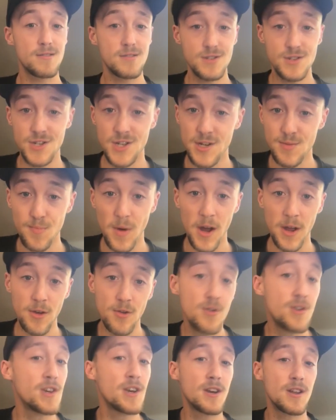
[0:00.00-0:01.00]
just by
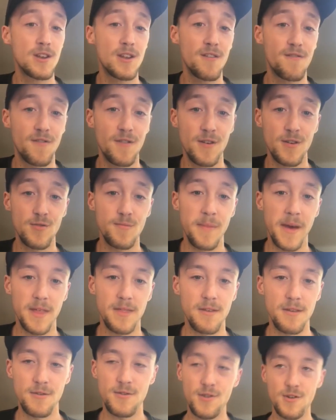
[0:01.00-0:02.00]
using a different
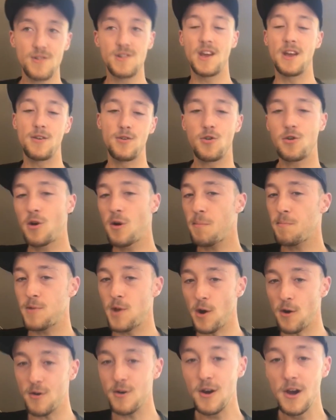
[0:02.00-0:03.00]
method to send your
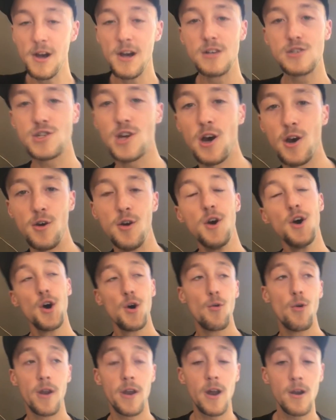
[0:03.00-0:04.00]
crypto. So
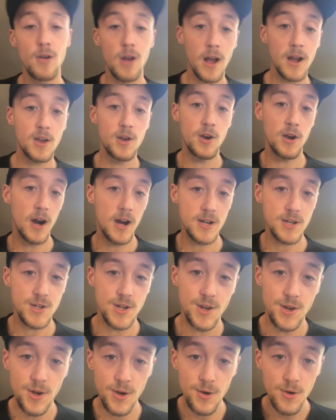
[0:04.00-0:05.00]
what I'd like you guys
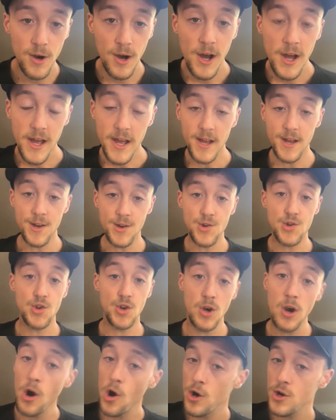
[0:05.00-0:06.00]
to do is
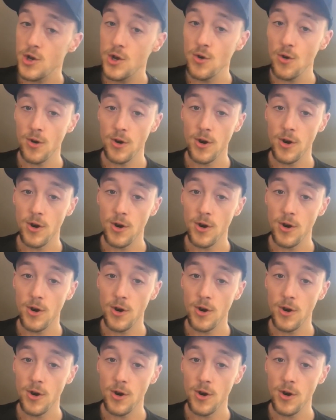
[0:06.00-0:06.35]
to go onto your